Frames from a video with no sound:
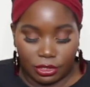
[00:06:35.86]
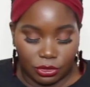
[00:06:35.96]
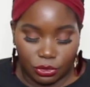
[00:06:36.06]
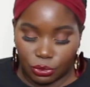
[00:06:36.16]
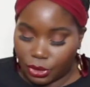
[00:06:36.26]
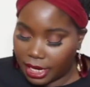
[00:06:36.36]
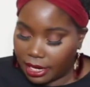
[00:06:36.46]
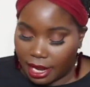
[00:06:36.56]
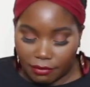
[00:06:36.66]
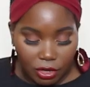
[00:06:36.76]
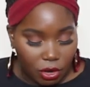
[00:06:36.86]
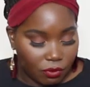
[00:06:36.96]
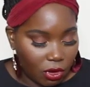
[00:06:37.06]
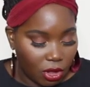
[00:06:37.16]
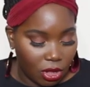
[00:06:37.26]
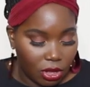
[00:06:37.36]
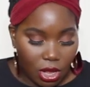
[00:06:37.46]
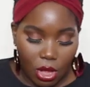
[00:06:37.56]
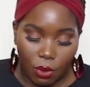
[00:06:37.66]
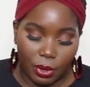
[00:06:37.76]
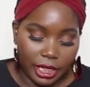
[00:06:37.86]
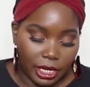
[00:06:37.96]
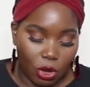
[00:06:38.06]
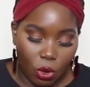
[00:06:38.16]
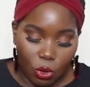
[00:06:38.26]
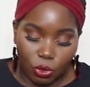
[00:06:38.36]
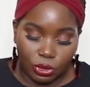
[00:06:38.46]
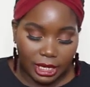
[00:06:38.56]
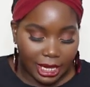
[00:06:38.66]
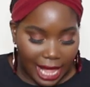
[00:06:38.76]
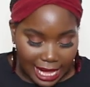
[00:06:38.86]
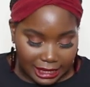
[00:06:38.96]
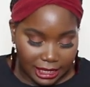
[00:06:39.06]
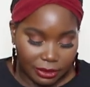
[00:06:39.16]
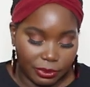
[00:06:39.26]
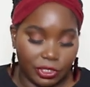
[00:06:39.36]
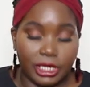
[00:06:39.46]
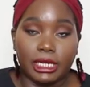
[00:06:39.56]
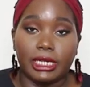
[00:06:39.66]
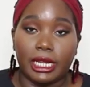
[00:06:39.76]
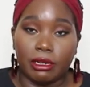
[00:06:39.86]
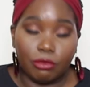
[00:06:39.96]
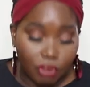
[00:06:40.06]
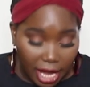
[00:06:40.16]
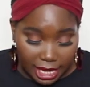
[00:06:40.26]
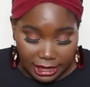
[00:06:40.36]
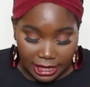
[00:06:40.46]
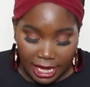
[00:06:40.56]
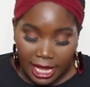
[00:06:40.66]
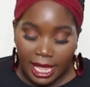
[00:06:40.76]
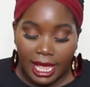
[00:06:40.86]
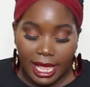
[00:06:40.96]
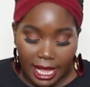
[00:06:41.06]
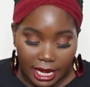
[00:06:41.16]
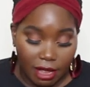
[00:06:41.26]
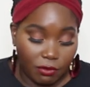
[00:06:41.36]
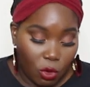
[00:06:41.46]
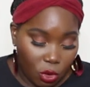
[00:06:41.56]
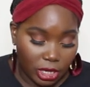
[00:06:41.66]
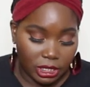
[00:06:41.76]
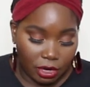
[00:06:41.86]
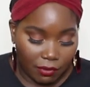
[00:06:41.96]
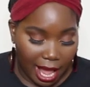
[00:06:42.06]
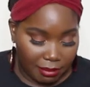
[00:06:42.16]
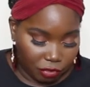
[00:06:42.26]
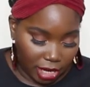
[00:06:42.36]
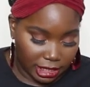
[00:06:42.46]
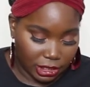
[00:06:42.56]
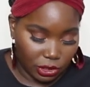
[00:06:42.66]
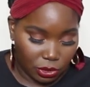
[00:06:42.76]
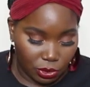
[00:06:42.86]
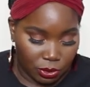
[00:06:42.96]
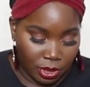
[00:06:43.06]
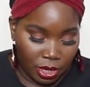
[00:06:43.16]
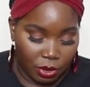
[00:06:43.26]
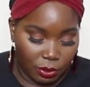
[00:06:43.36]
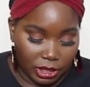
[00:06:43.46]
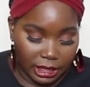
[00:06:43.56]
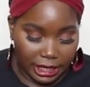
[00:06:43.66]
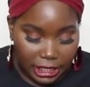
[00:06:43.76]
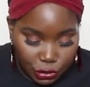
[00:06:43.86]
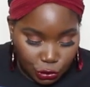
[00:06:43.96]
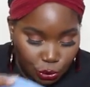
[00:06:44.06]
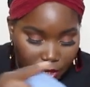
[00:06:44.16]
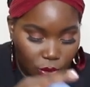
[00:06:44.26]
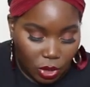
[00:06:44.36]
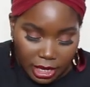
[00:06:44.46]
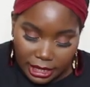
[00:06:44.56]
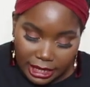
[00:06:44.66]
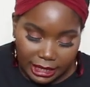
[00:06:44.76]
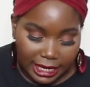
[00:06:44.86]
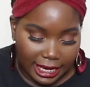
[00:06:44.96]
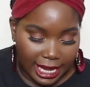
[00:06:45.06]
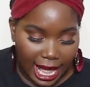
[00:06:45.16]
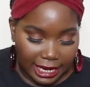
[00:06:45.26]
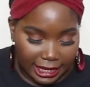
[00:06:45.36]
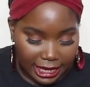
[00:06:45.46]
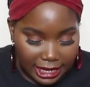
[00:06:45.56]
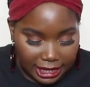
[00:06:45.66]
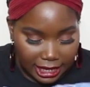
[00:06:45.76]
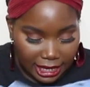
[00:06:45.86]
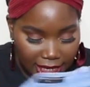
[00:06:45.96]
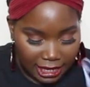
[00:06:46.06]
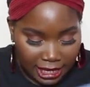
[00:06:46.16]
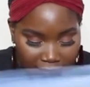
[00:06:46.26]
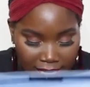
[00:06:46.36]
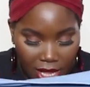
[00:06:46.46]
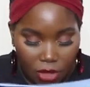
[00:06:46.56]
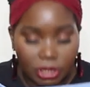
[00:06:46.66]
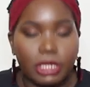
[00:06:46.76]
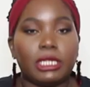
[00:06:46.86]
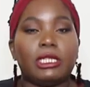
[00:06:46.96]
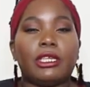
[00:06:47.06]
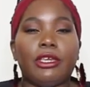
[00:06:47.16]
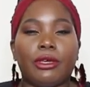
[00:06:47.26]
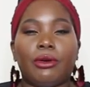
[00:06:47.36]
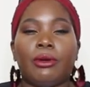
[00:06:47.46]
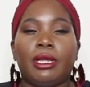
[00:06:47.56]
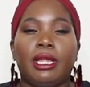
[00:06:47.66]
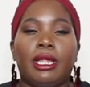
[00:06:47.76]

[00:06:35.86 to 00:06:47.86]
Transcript: you can never go wrong with an old classic, which is a denim dress, and of course a wrap dress. So when you get two in one, you gotta get it. Oh, this is cute.